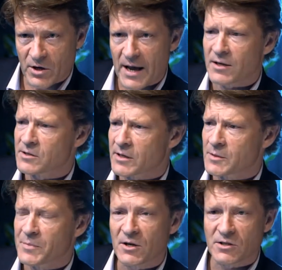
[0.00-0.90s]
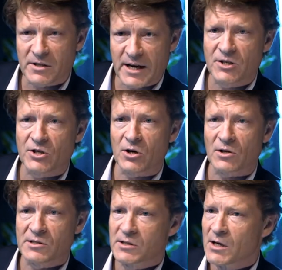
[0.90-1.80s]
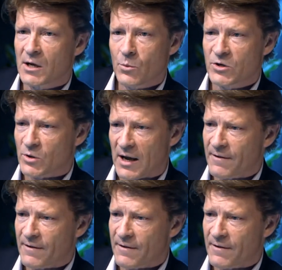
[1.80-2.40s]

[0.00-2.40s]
UK is because of the energy costs, which were like